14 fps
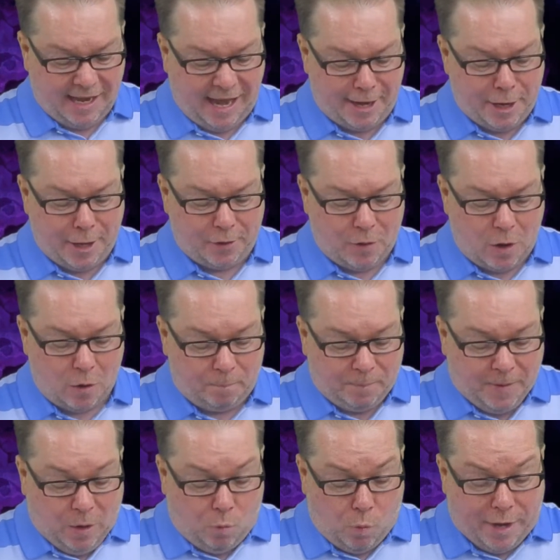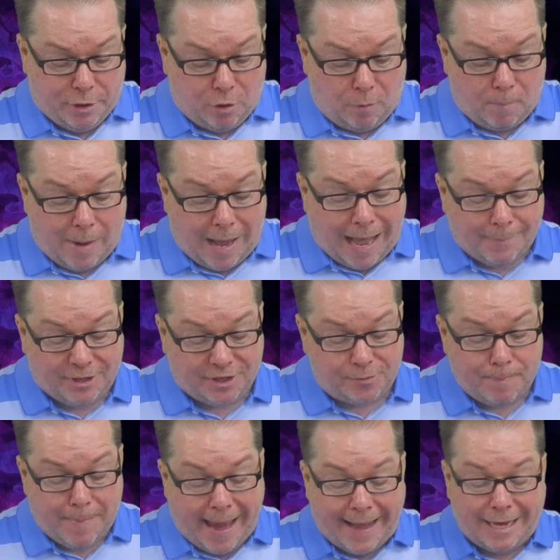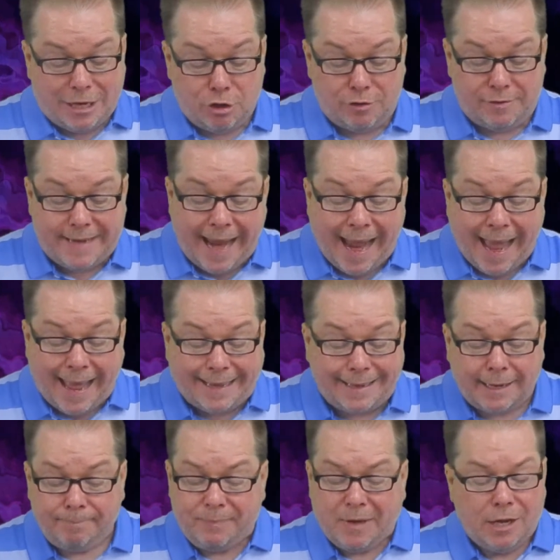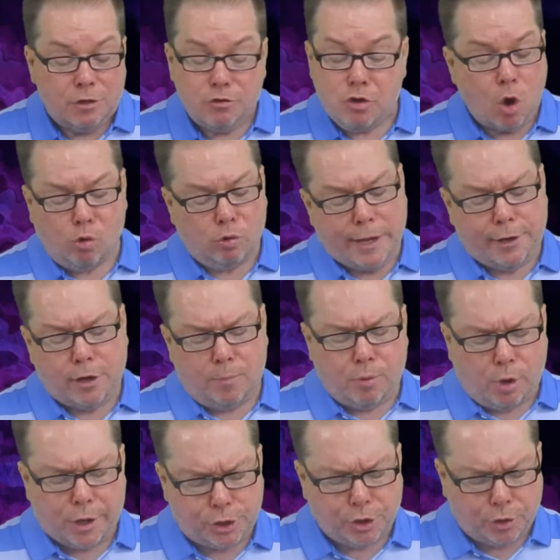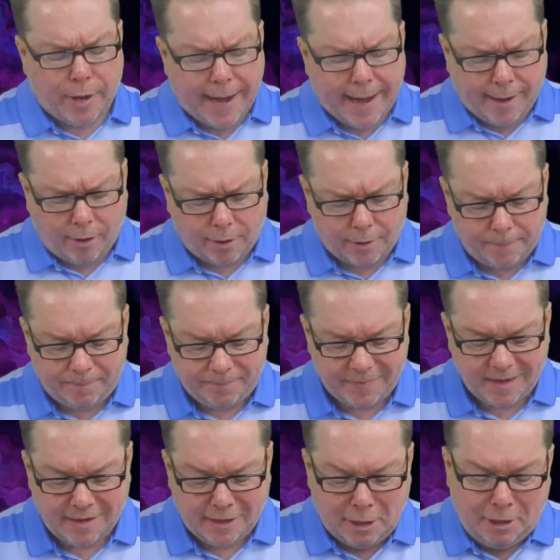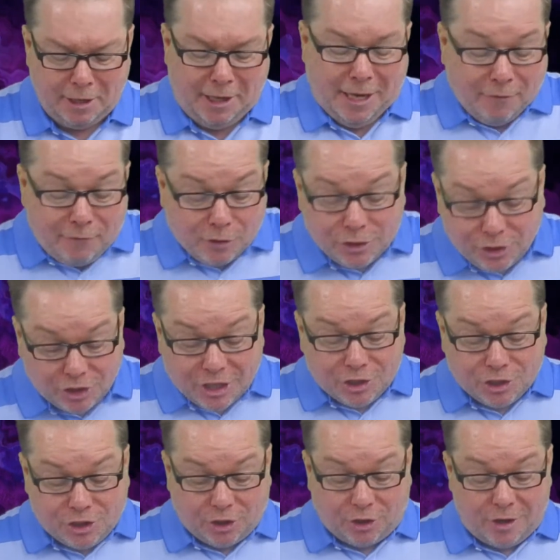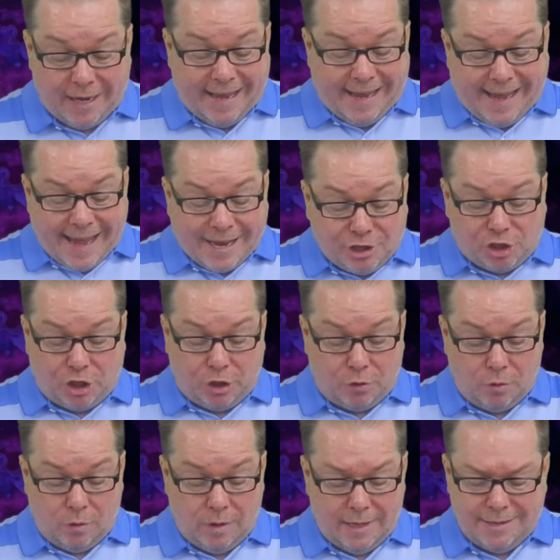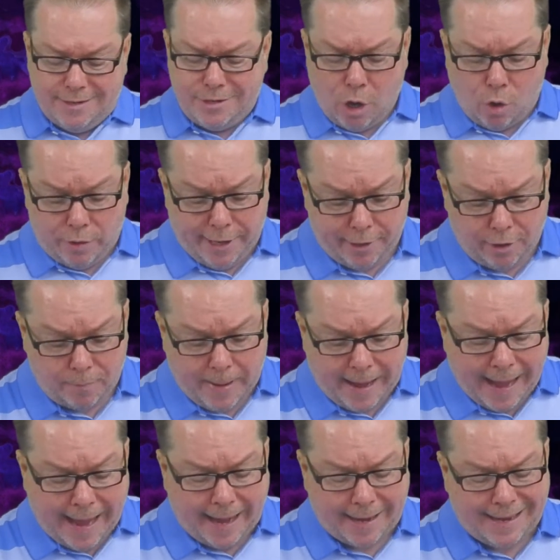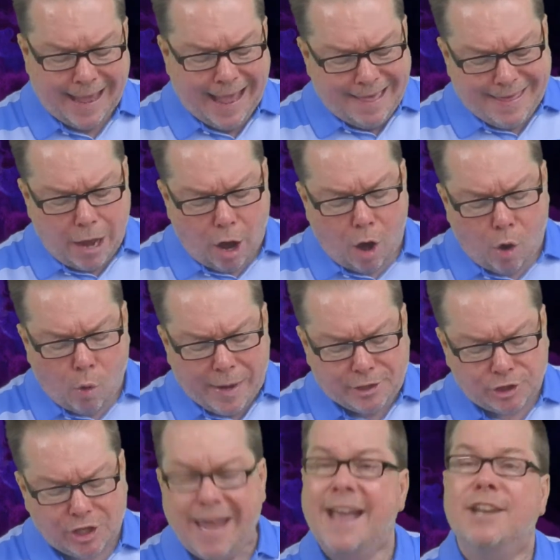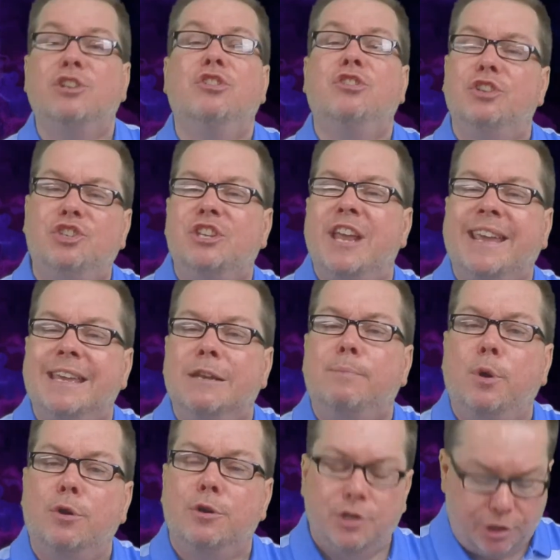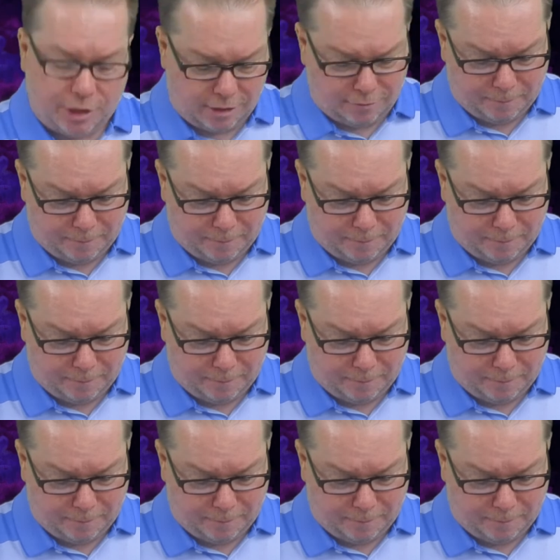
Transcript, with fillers: Another O, when your mom is mad at your dad, don't let her brush your hair. If your sister hits you, don't hit her back. They always catch the second person.